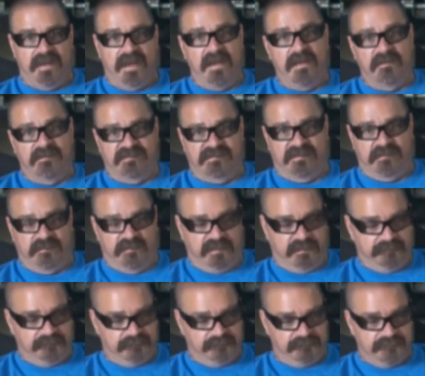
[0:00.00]

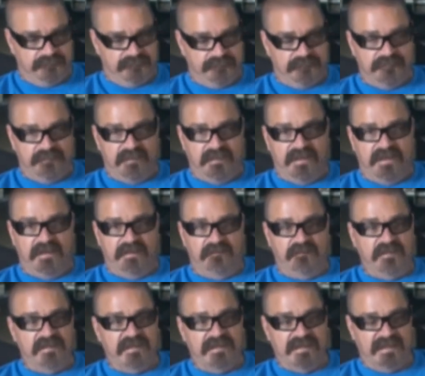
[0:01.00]
Arizona.
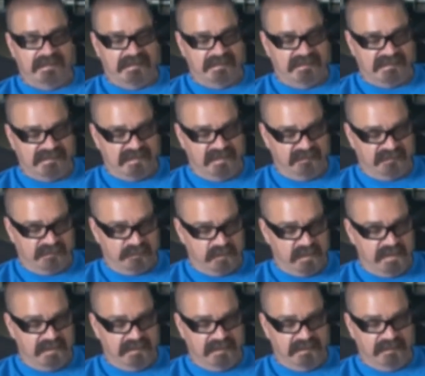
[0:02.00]
We can get this stuff
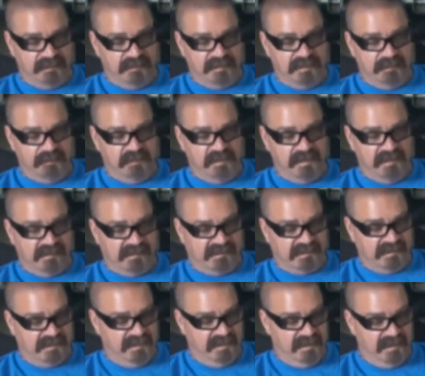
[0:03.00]
spread into the
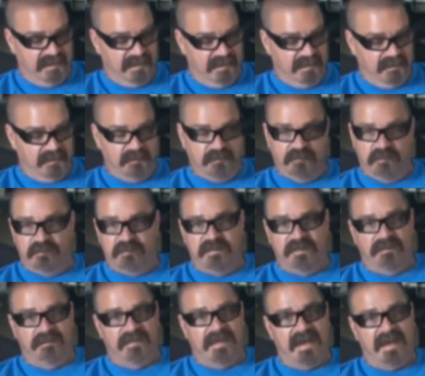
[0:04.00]
Midwest. We'll
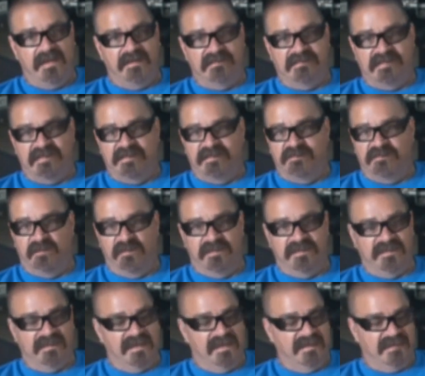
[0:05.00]
be able to hire 10,
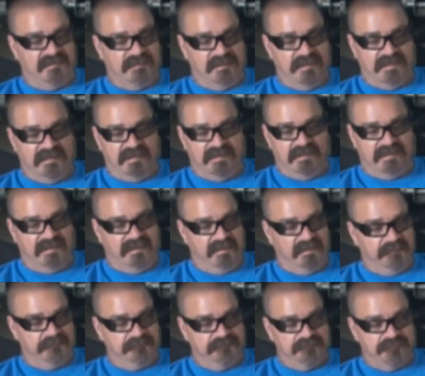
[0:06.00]
20 guys, man,
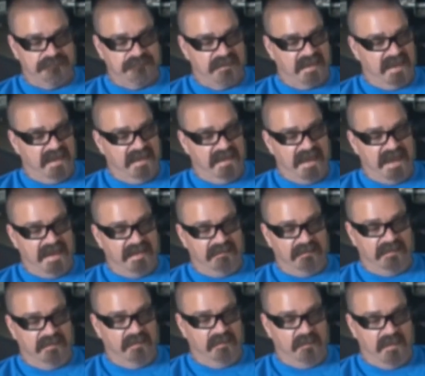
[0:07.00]
and I
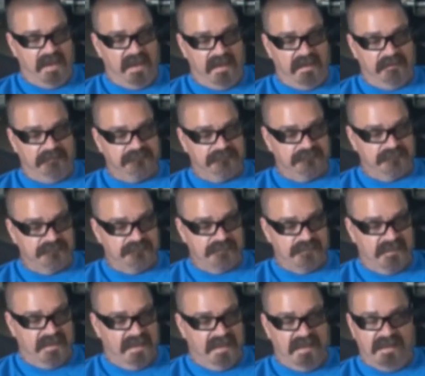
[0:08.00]
don't know why,
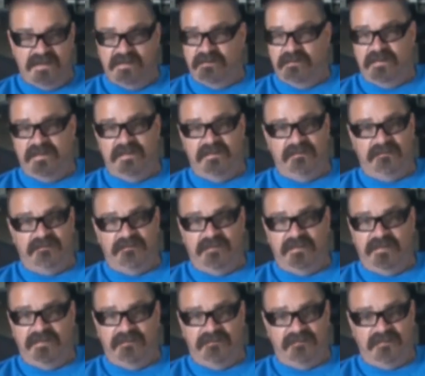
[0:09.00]
if
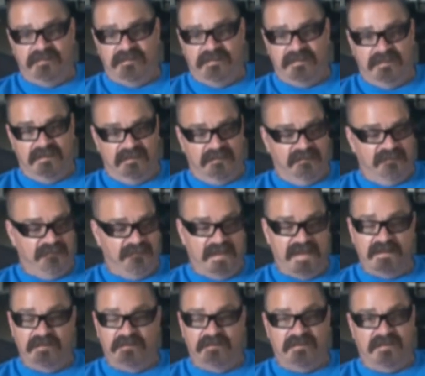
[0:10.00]

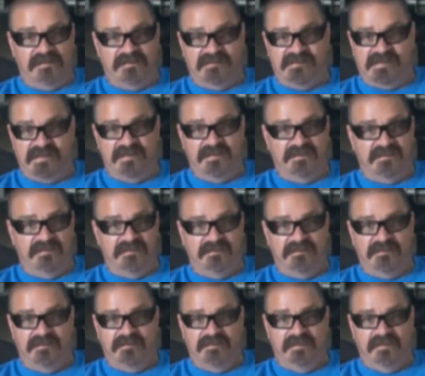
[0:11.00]
Fatal can sell
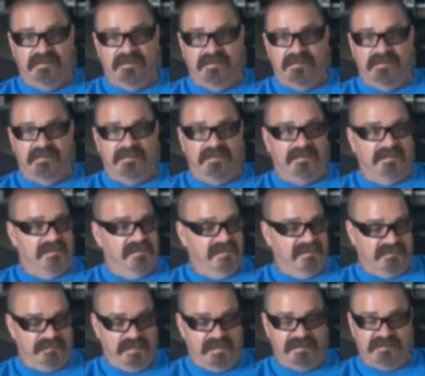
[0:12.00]

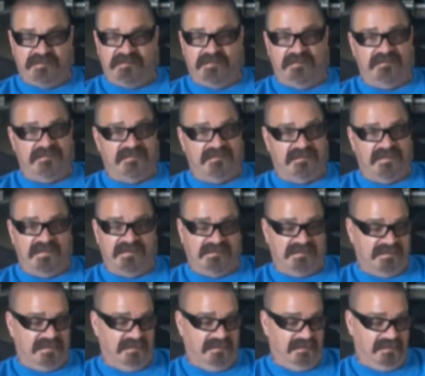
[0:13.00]
as many shirts as they
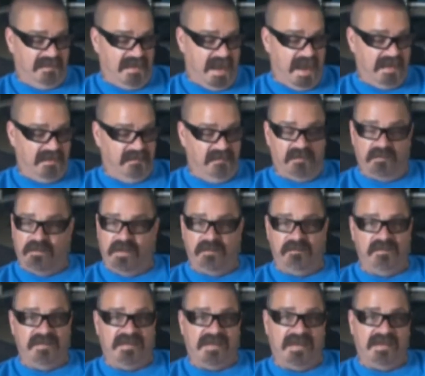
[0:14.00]
sell, I don't know why
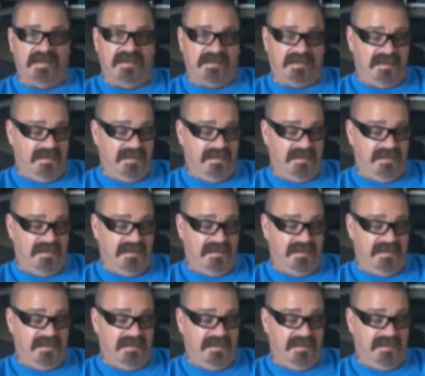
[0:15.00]
we can't.